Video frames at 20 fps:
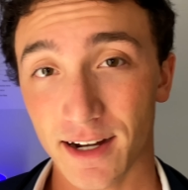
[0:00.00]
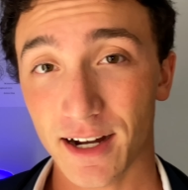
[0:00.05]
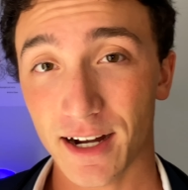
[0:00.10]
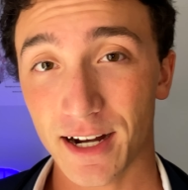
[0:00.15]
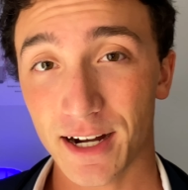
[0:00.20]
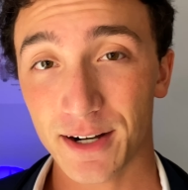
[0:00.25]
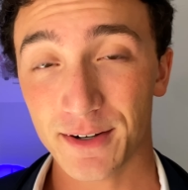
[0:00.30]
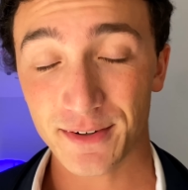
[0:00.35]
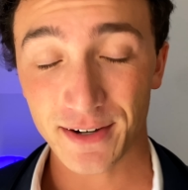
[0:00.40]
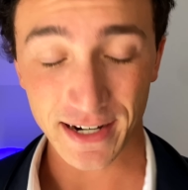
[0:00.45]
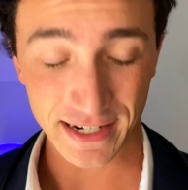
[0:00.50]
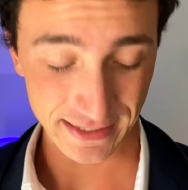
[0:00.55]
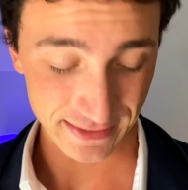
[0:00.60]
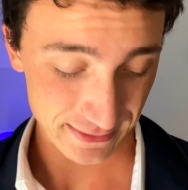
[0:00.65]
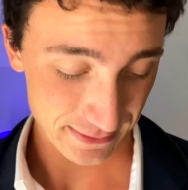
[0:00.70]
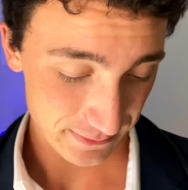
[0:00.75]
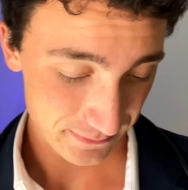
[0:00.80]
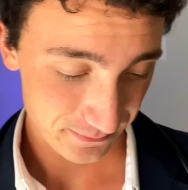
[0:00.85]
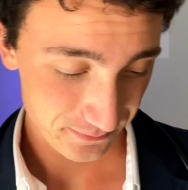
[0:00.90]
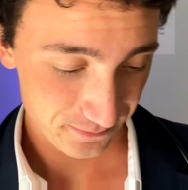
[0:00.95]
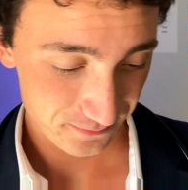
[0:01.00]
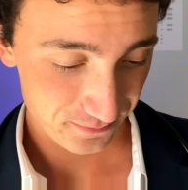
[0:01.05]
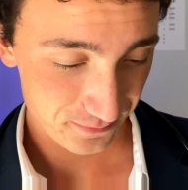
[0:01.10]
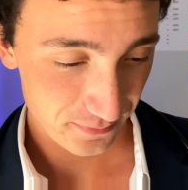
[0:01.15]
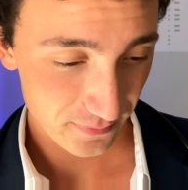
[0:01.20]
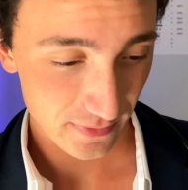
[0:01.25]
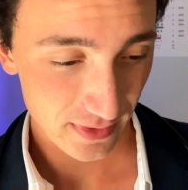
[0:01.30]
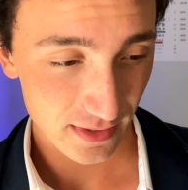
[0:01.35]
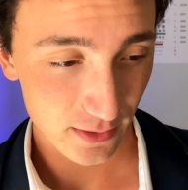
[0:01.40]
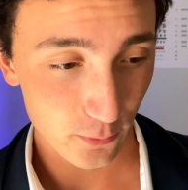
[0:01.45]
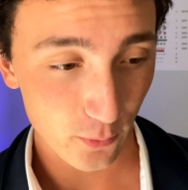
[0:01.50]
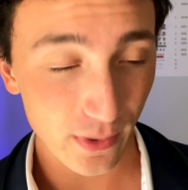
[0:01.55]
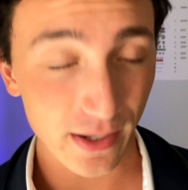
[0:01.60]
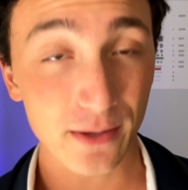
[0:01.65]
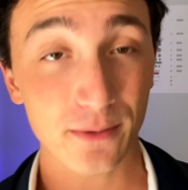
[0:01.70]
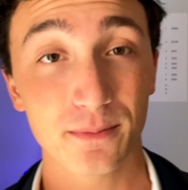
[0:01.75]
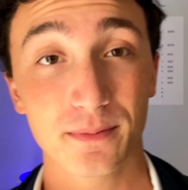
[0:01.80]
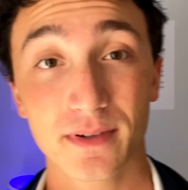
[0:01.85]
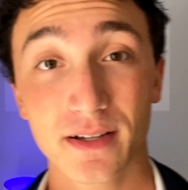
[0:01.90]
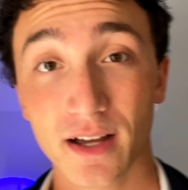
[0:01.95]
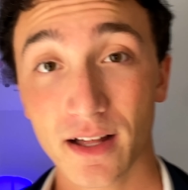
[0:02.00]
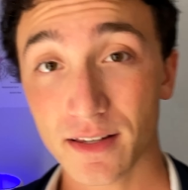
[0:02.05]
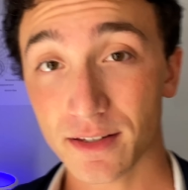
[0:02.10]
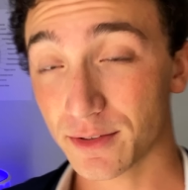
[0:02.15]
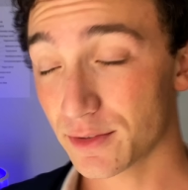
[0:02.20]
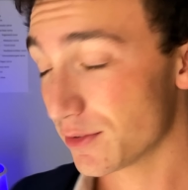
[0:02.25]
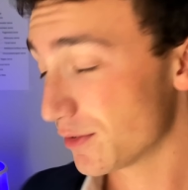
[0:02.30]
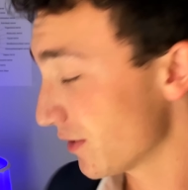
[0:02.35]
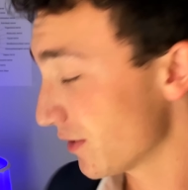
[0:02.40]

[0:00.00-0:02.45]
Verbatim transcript: All right. Well, colors,